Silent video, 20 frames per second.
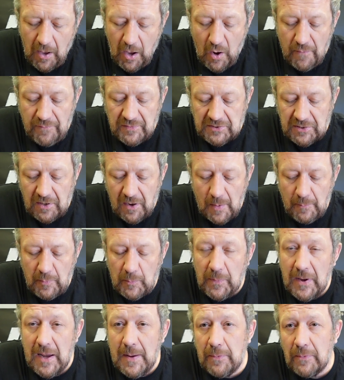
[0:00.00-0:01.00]
over time
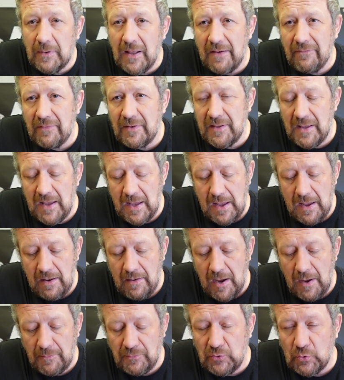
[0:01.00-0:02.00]
with people having
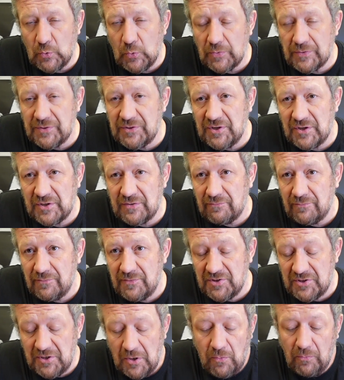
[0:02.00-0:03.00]
their doors just
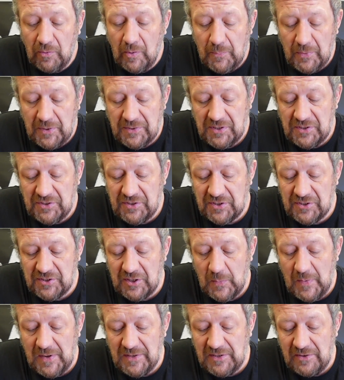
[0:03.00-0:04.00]
stolen because it's just
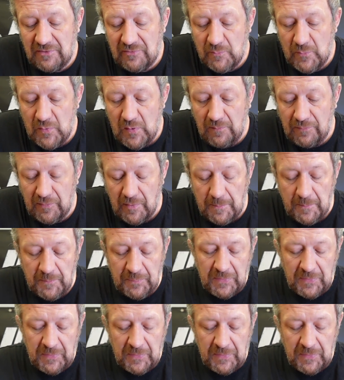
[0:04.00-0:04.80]
so easy to remove them.